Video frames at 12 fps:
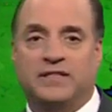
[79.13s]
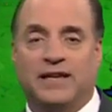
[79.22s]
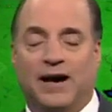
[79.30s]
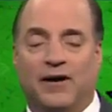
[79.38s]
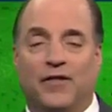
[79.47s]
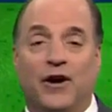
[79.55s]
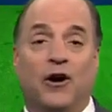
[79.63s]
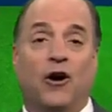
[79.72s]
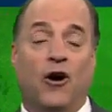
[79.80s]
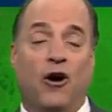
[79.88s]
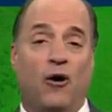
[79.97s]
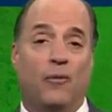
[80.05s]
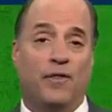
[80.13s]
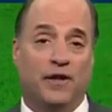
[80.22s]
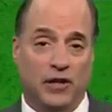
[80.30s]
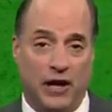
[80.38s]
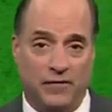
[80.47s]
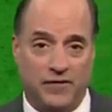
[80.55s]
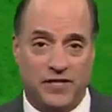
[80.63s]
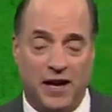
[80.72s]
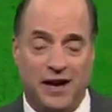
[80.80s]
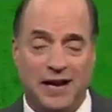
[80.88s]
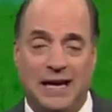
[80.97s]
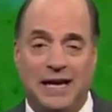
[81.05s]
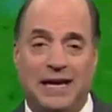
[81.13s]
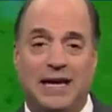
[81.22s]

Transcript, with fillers: to south, all with a lot of sun,